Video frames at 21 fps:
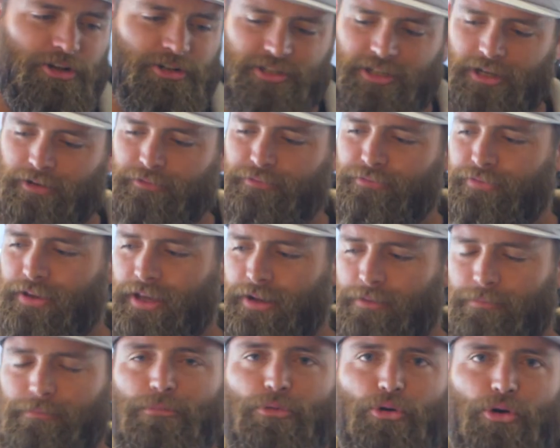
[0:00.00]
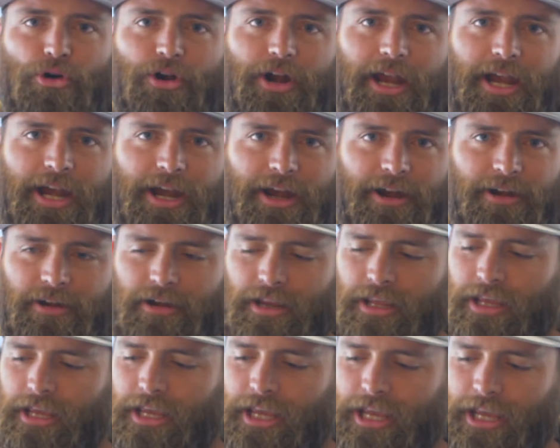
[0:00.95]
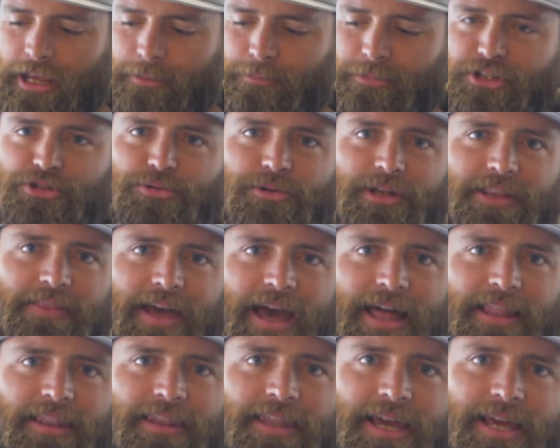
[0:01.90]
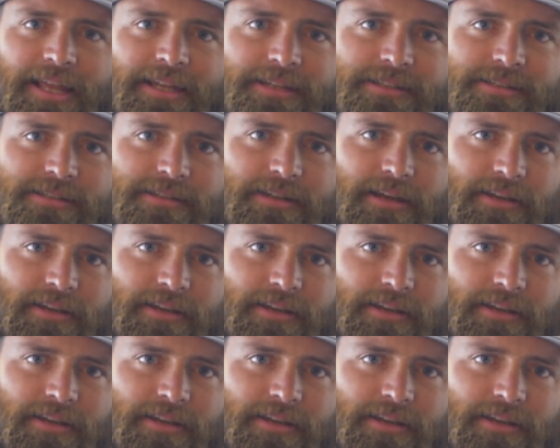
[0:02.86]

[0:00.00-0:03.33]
It's going to fit more air in between that lens